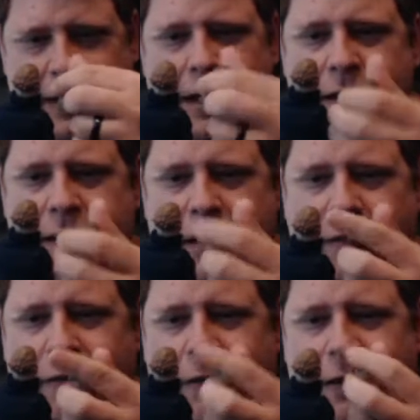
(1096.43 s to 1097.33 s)
So
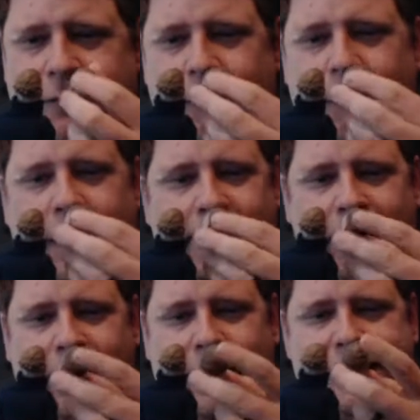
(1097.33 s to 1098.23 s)
for whatever
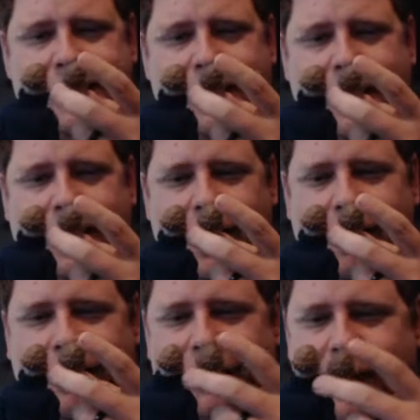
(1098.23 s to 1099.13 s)
reason, they gave
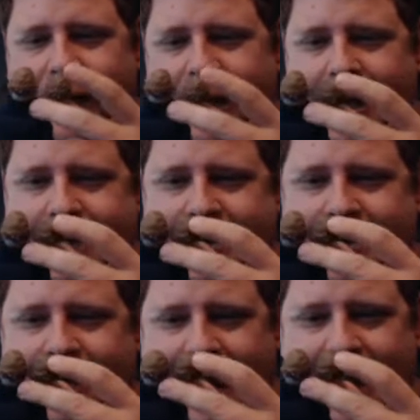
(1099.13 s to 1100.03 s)
you like an extra
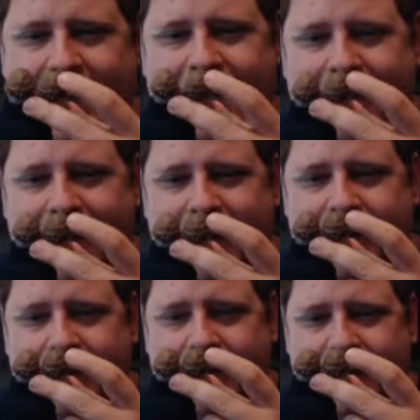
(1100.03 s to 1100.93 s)
head, kind
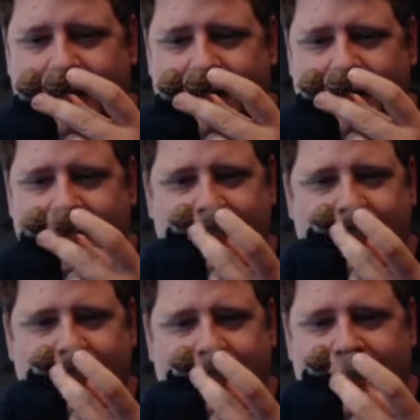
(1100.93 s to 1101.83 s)

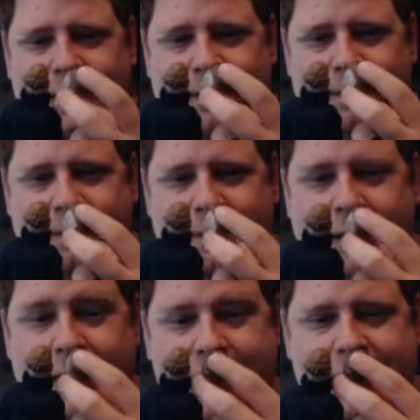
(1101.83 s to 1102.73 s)
of,
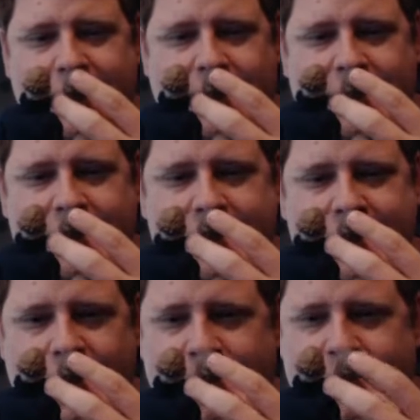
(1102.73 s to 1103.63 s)
because it's almost the
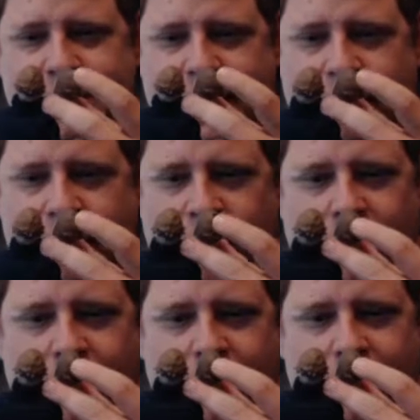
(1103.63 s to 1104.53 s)
same exact
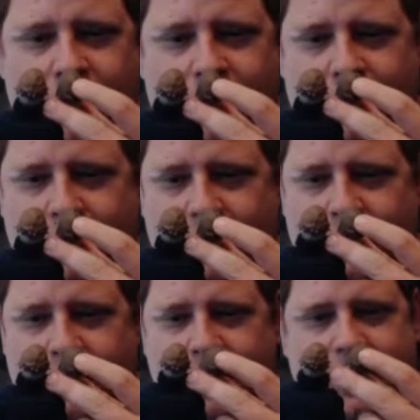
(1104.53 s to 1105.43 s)
mold
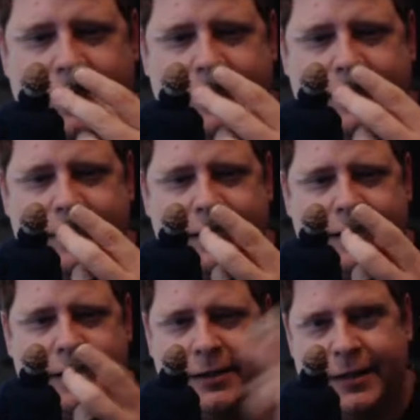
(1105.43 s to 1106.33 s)
as
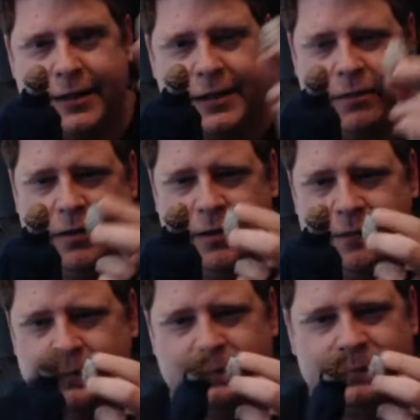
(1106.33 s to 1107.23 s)
this one,
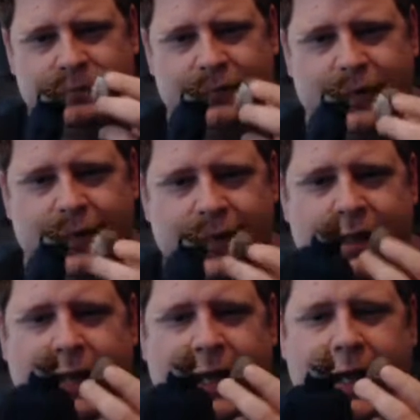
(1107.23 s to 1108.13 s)

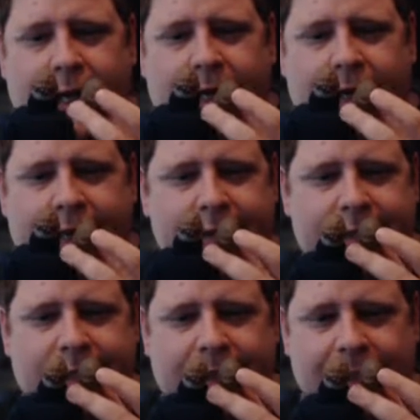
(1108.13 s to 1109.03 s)
and I just
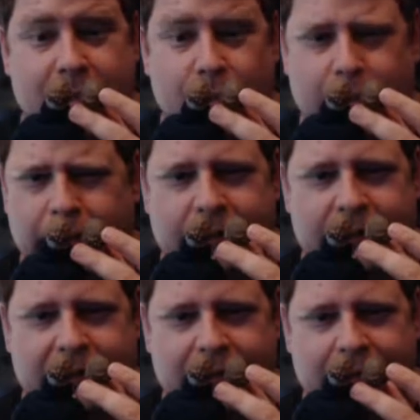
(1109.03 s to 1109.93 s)
think that's weird,
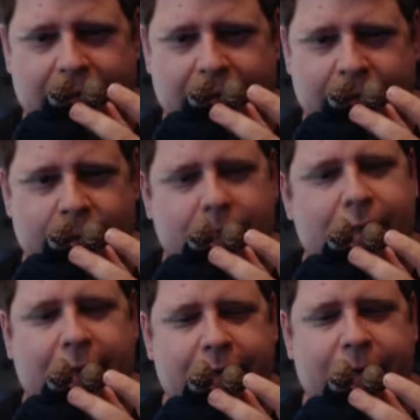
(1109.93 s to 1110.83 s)
but
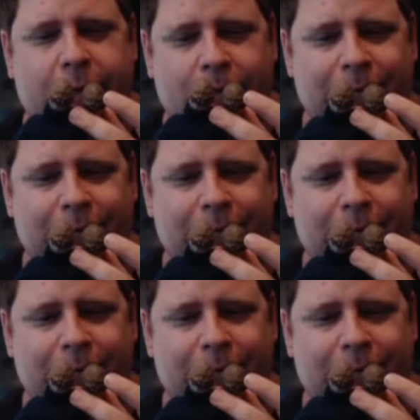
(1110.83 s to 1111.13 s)
kind of cool.